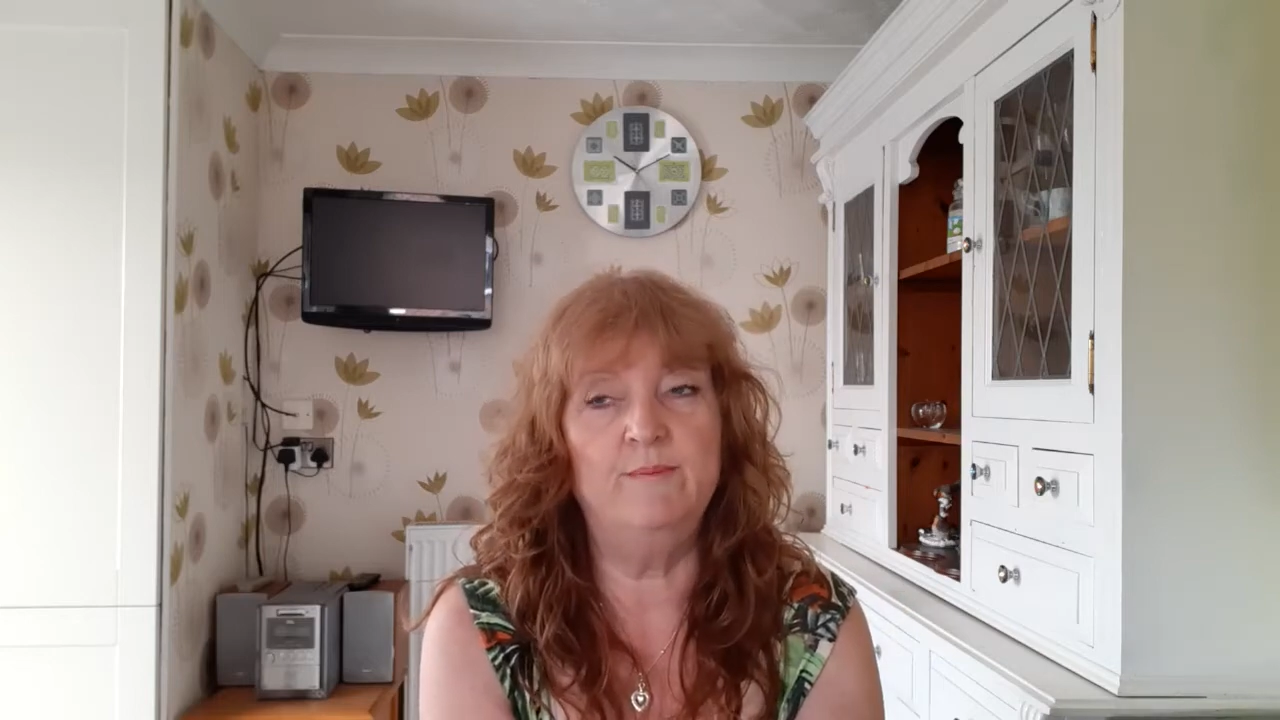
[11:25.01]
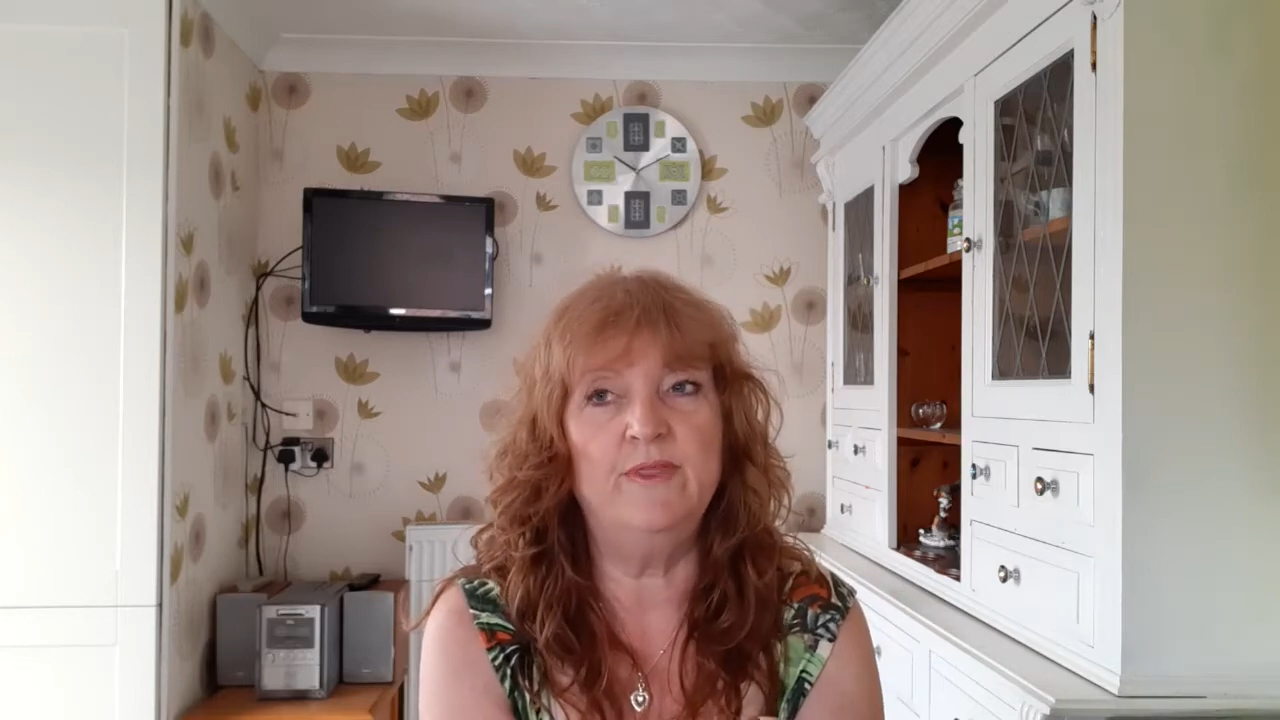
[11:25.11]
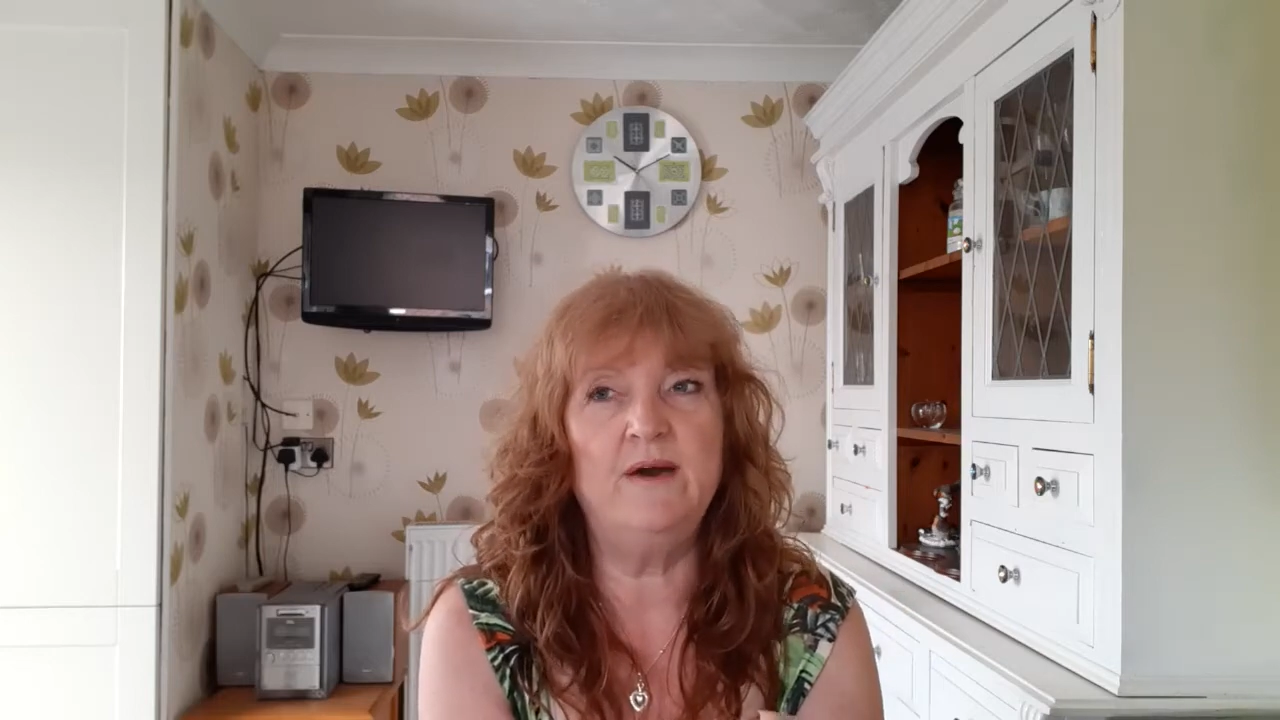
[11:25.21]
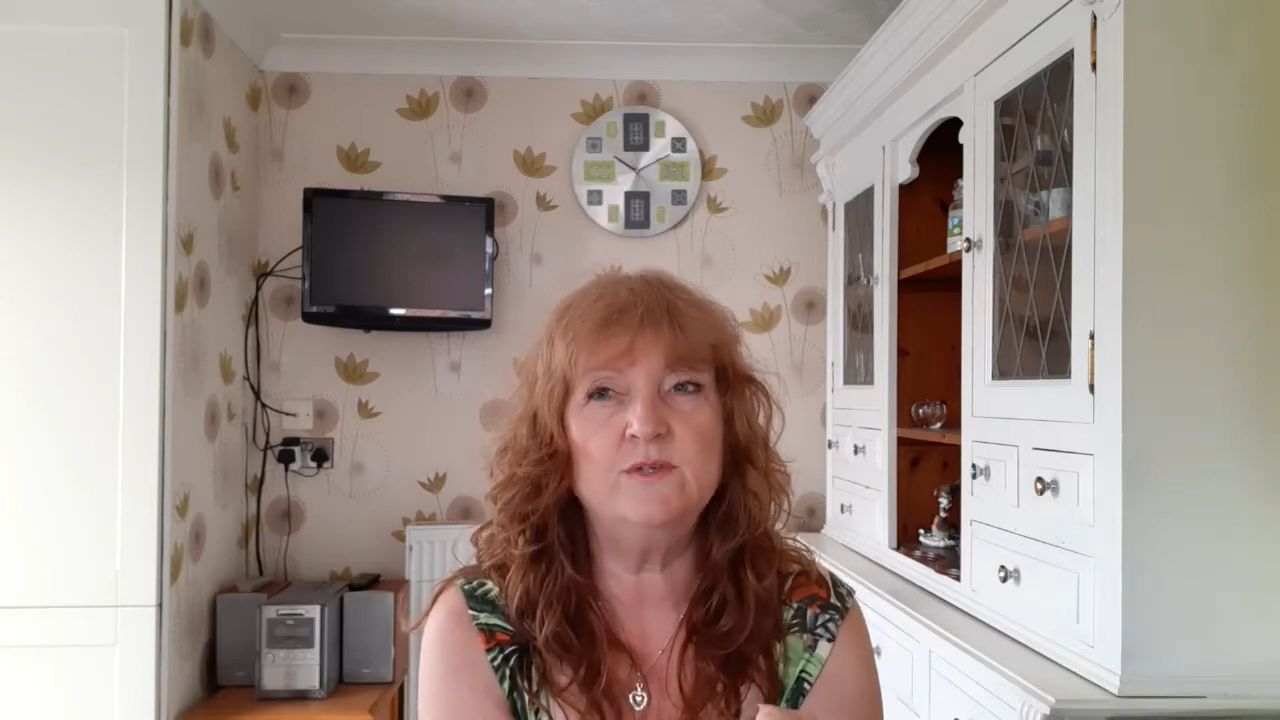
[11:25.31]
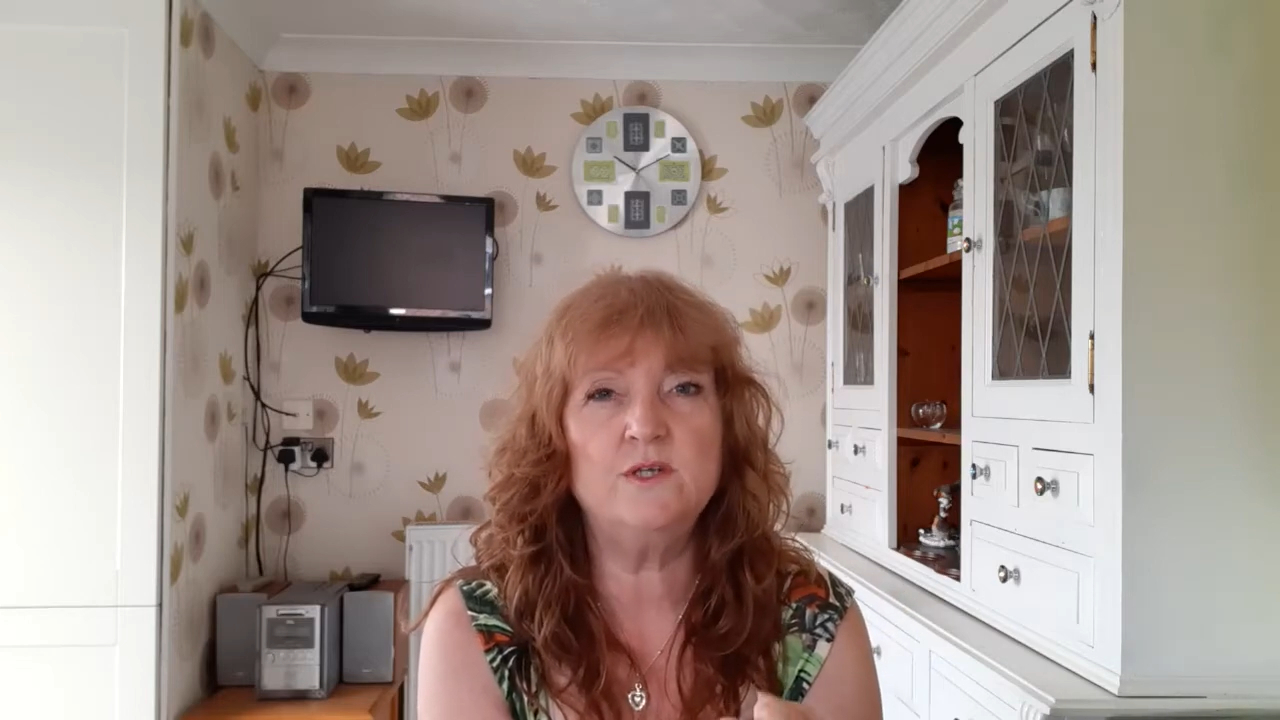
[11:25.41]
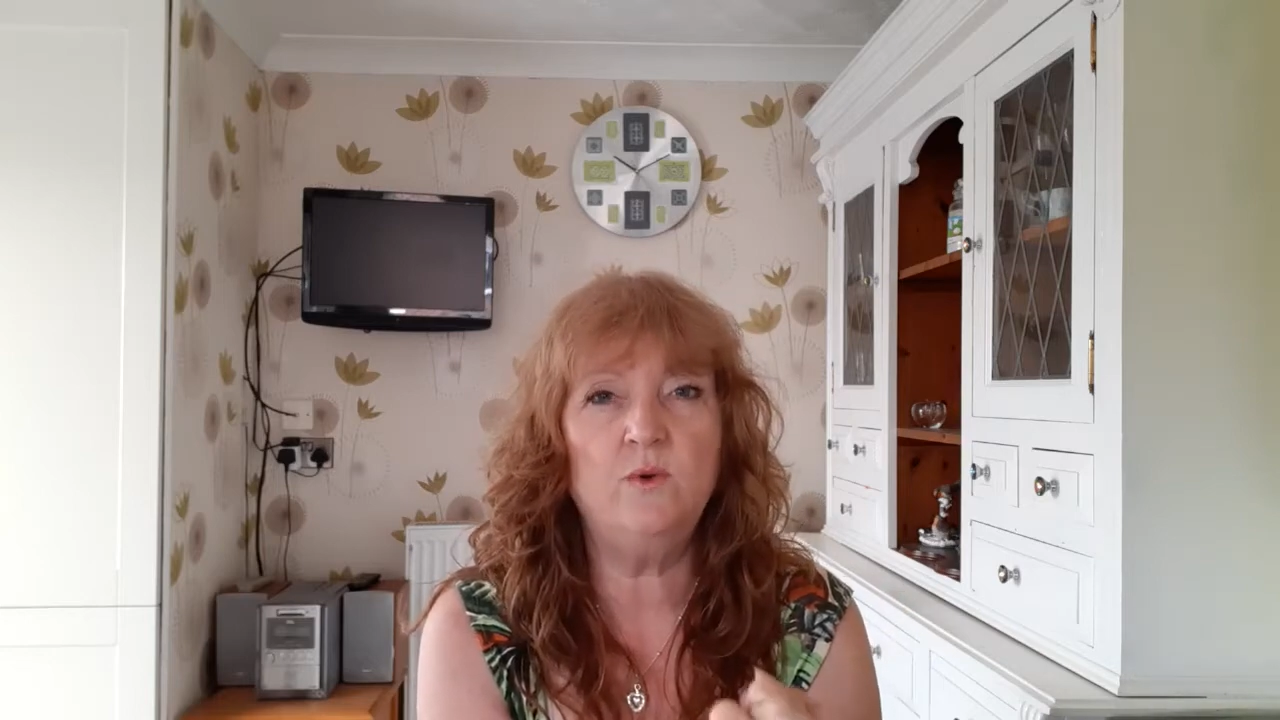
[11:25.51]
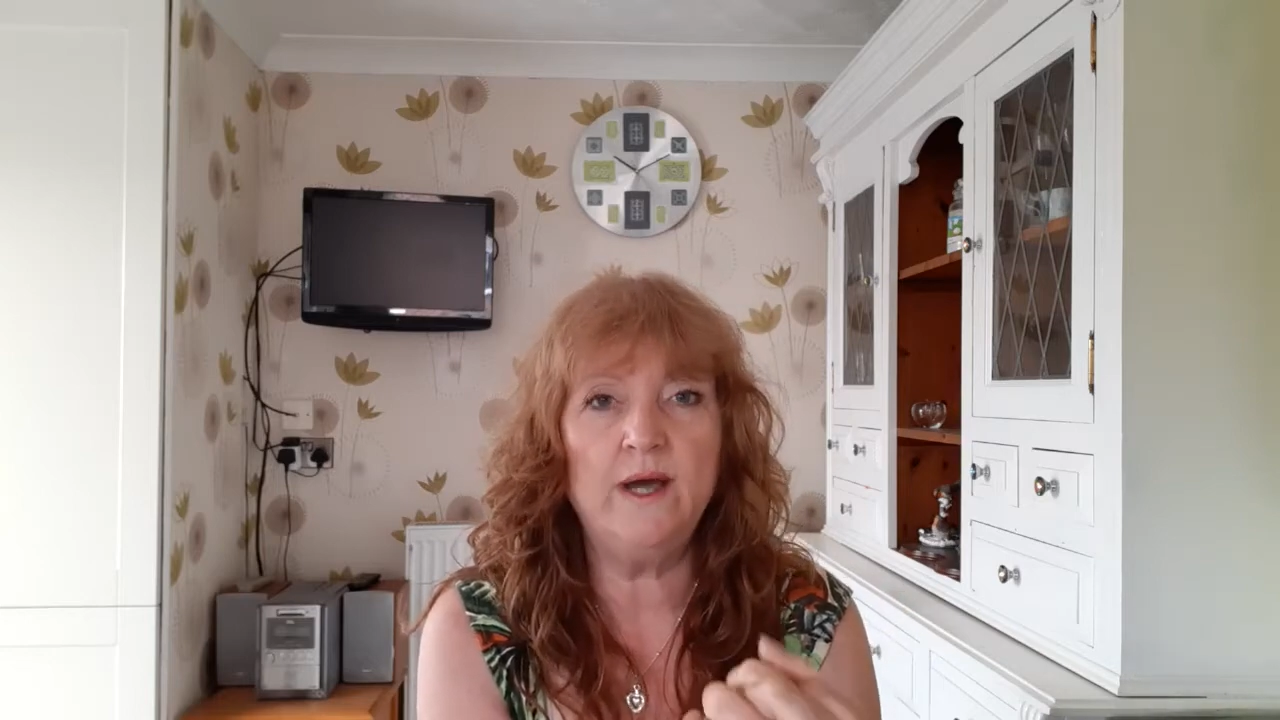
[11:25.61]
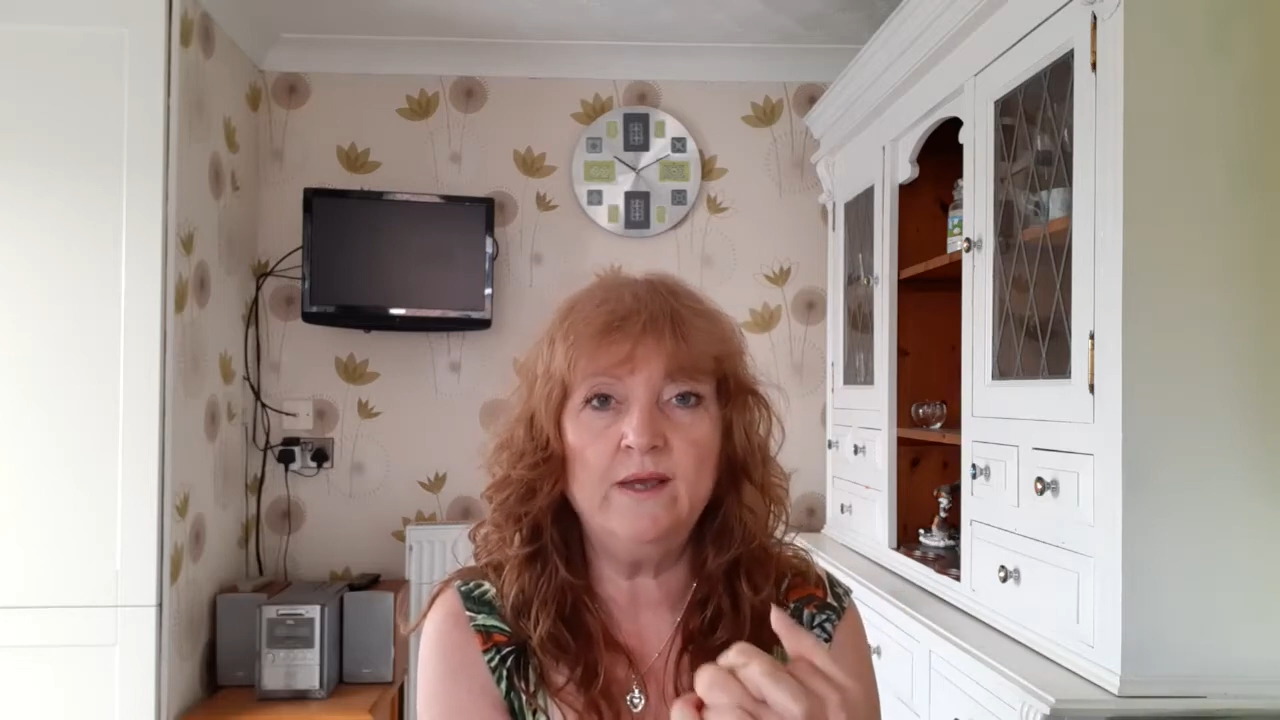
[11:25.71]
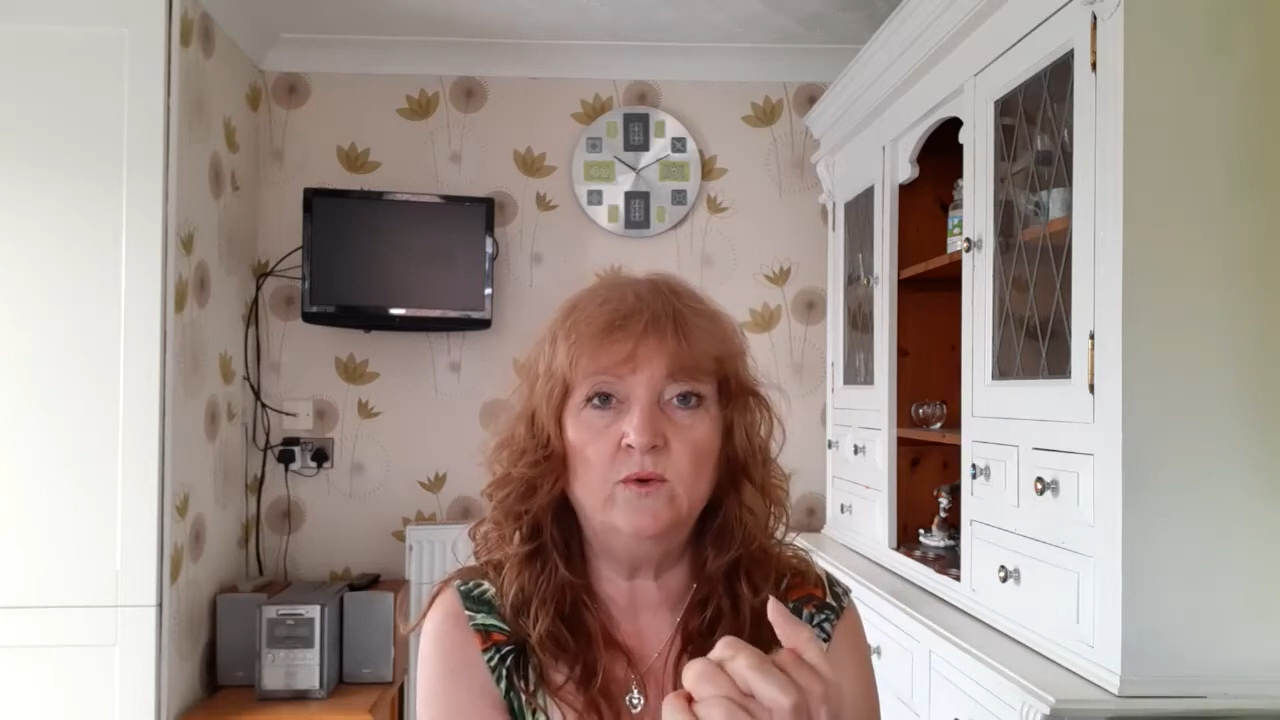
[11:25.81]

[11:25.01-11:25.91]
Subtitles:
But that was quite